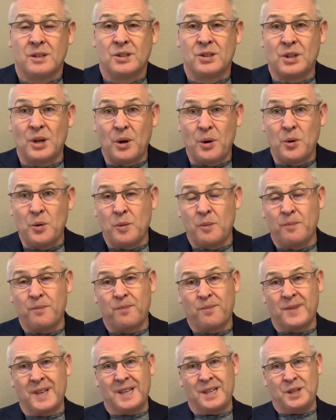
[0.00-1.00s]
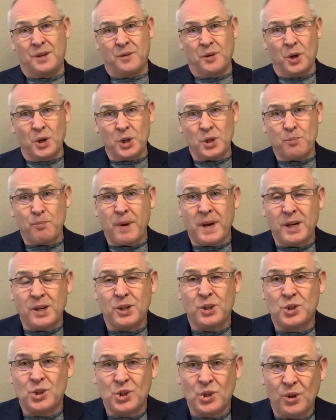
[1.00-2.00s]
So you've got to
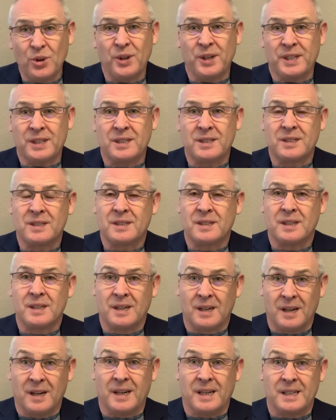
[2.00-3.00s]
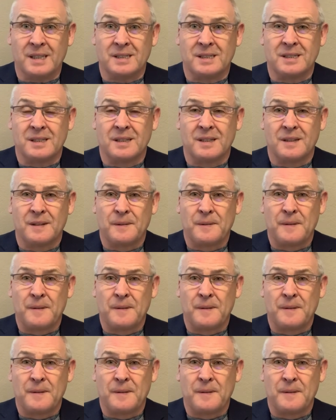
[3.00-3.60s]
make a choice, guys